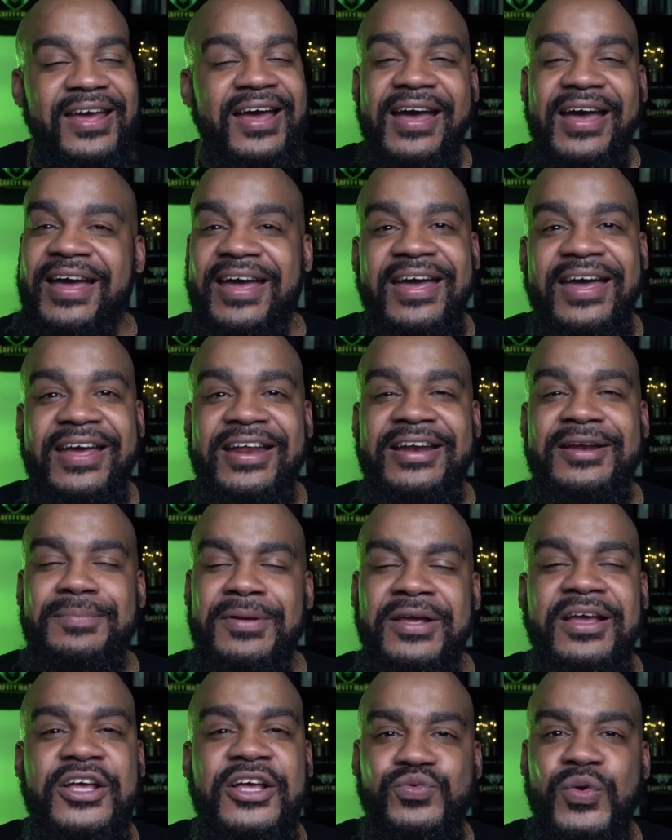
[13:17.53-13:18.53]
And
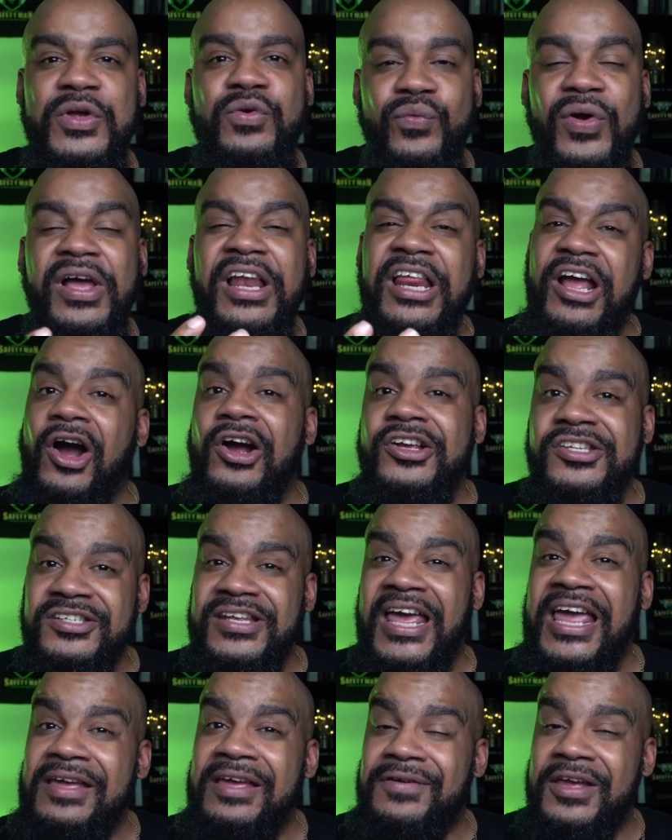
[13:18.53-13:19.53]
because we really are
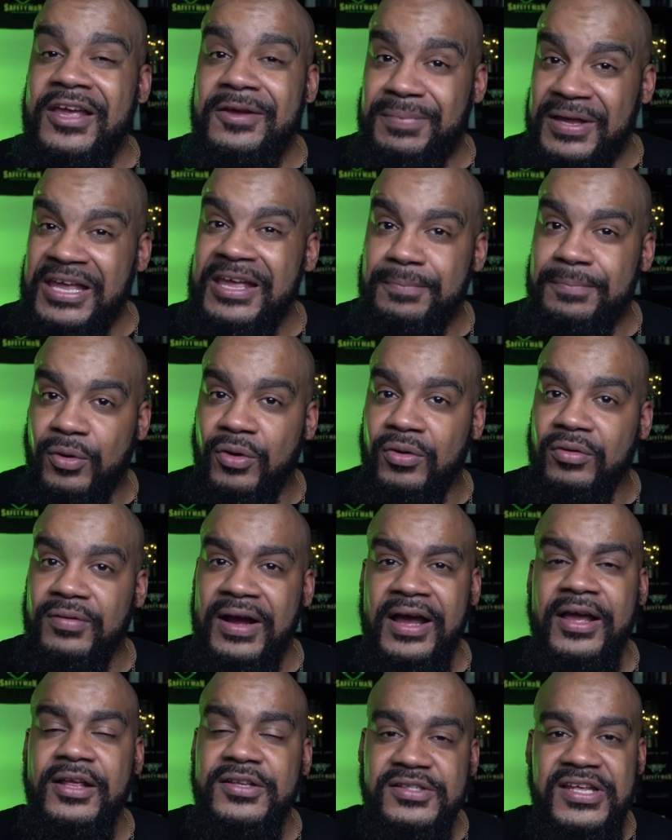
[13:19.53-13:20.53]
saving people,
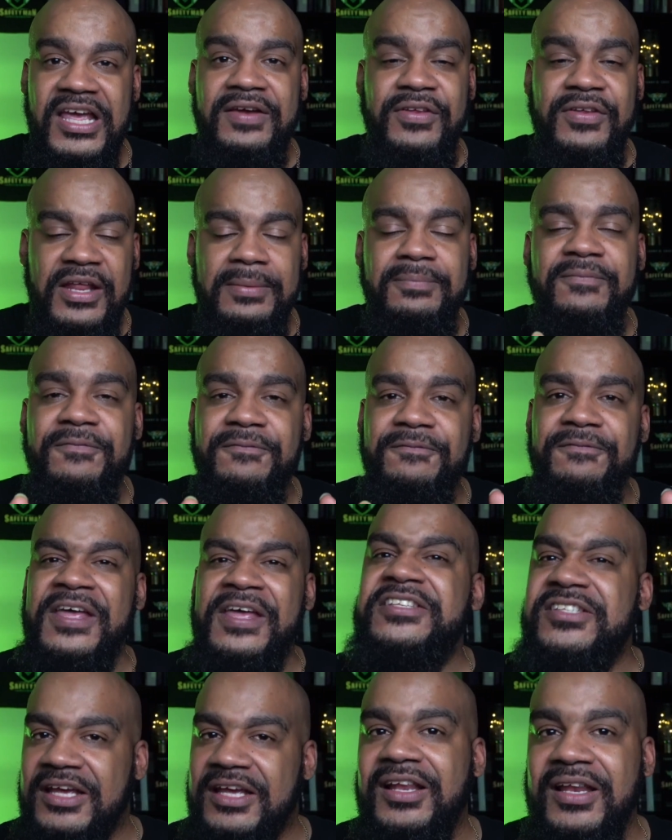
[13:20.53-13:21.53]
right? Saving them
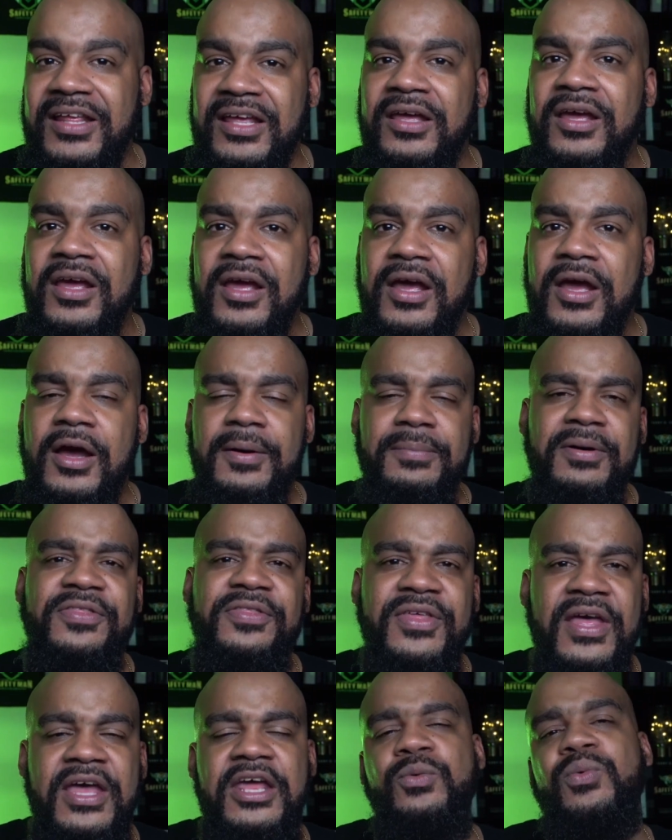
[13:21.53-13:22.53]
physically, but
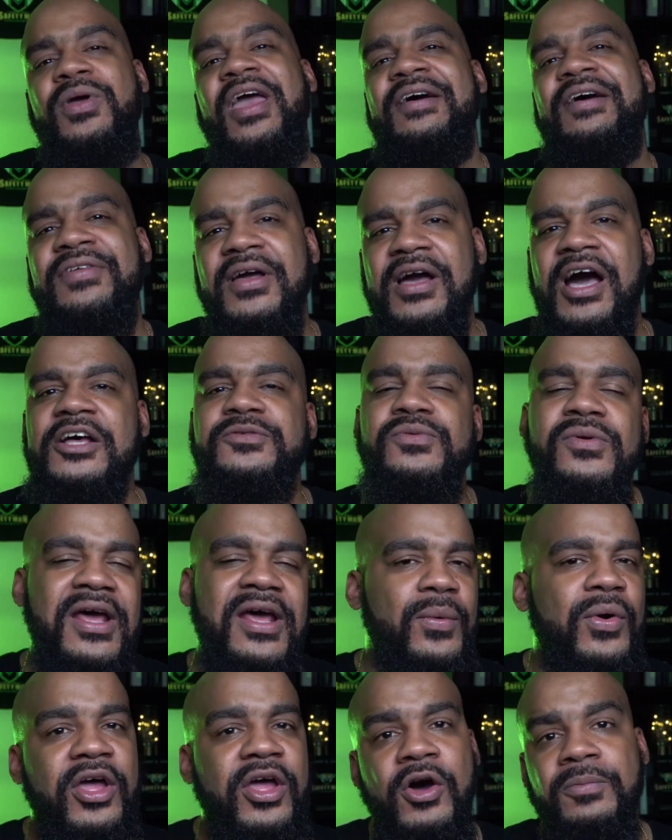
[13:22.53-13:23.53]
then we have the gospel that
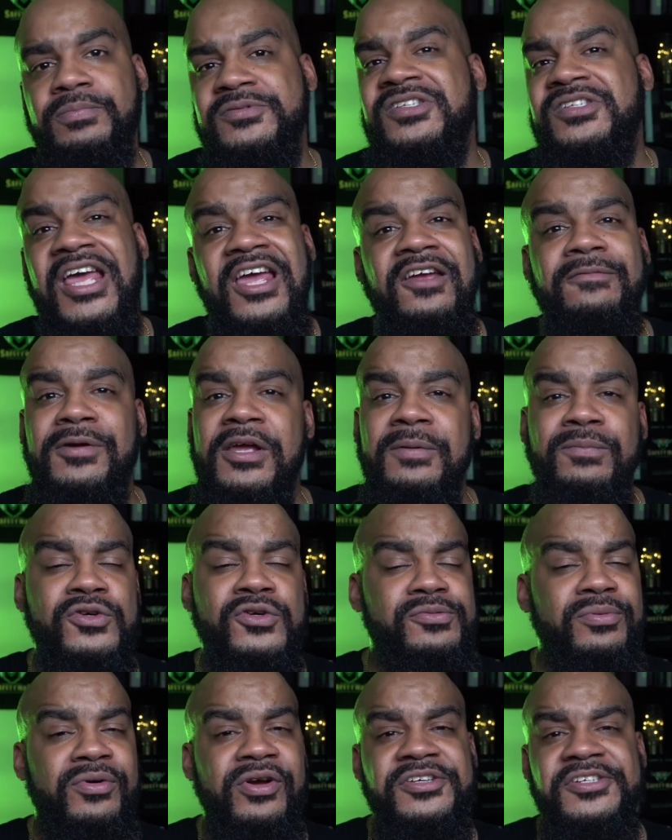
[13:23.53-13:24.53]
will help save people
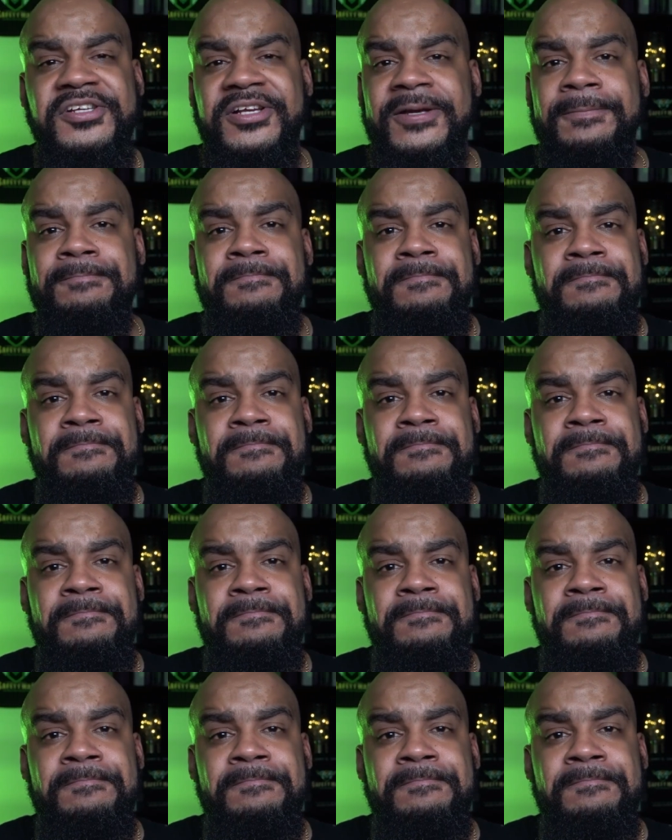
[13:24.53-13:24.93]
spiritually.